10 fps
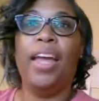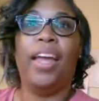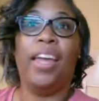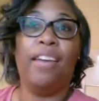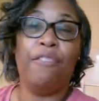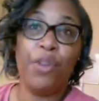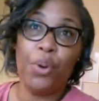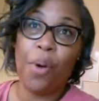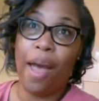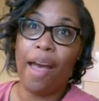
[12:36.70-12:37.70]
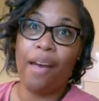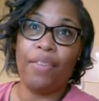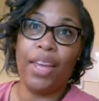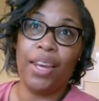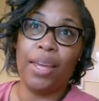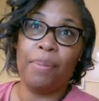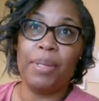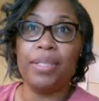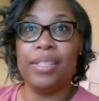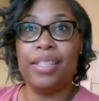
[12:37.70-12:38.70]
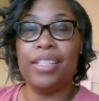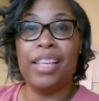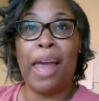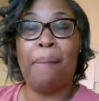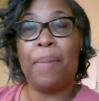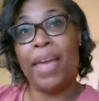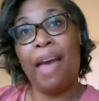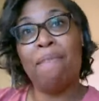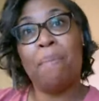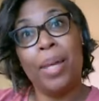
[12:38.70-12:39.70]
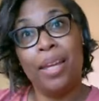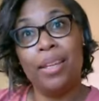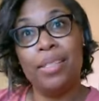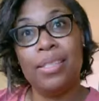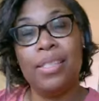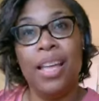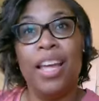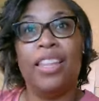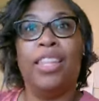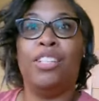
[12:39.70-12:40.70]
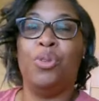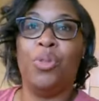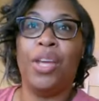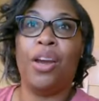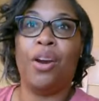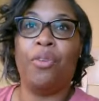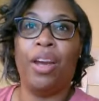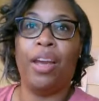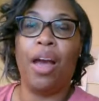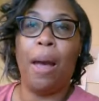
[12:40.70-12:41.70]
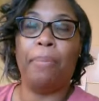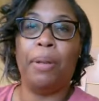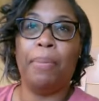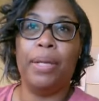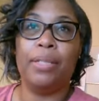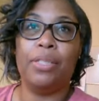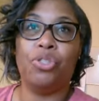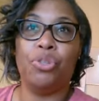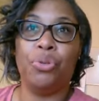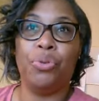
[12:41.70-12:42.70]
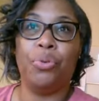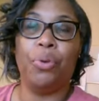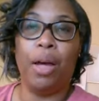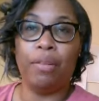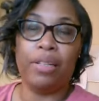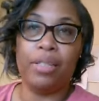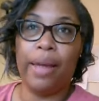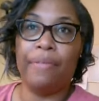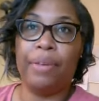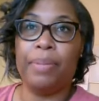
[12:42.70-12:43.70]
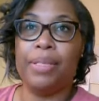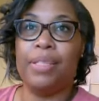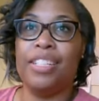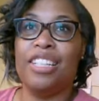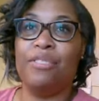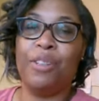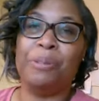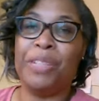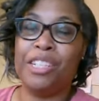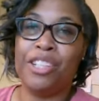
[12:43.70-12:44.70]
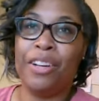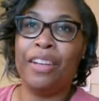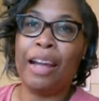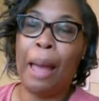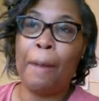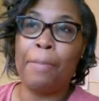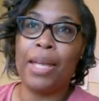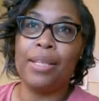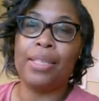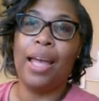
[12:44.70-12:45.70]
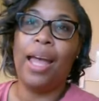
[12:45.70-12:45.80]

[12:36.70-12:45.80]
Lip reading: if you have any businesses that I may have missed that you think are great complements to healthcare staffing businesses, feel free to share in the comments.